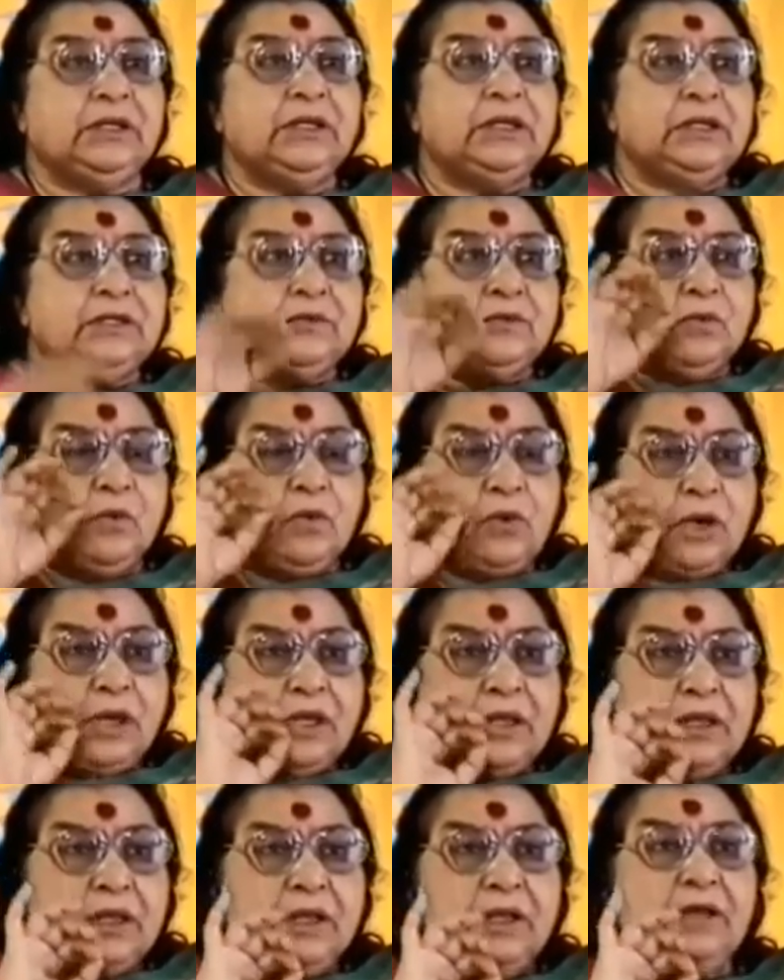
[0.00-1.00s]
It's
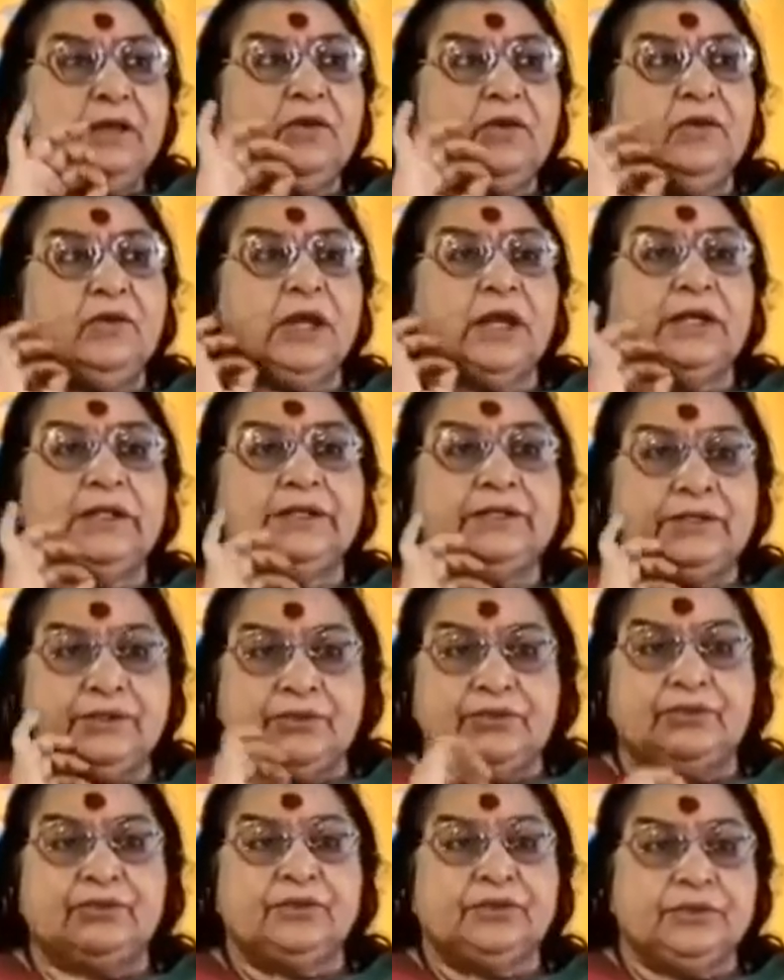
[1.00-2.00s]
only thing your
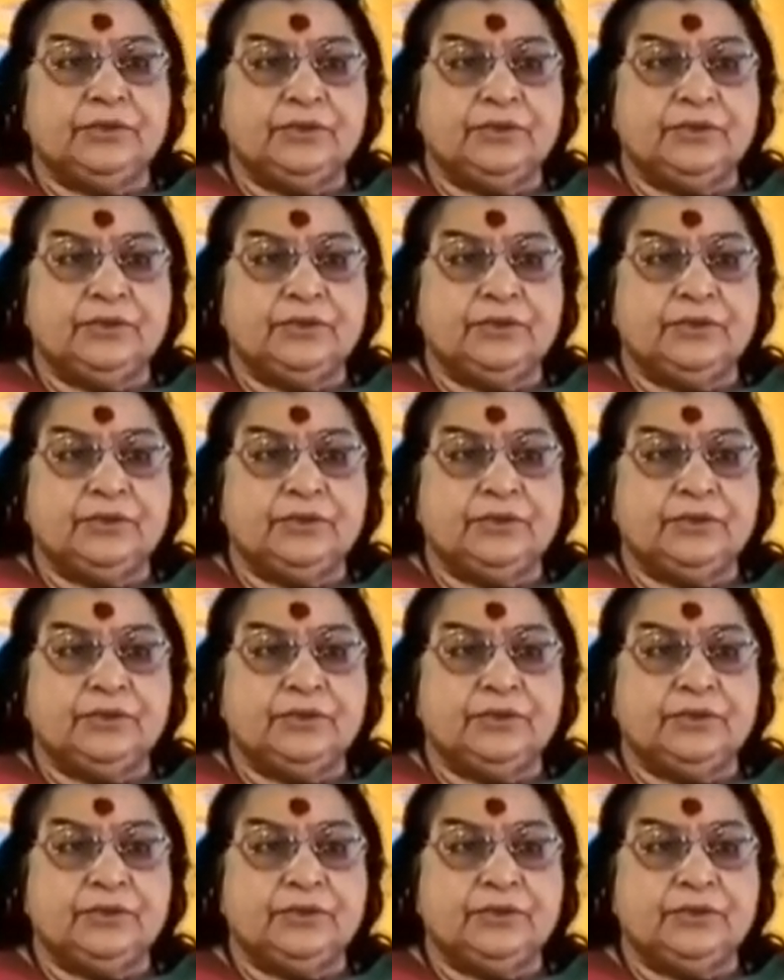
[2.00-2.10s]
attitude.